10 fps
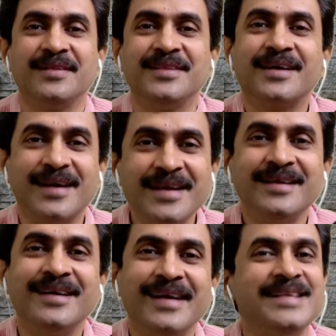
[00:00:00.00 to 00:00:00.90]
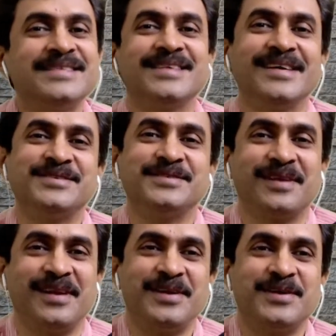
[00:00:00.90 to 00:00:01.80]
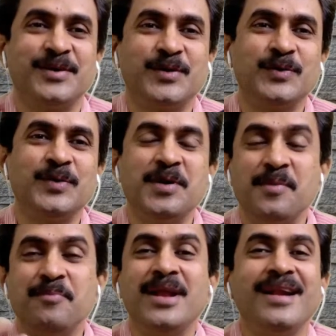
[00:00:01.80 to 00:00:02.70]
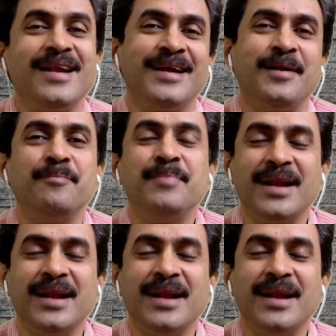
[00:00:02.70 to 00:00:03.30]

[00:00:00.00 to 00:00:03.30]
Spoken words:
the clear insights related to million,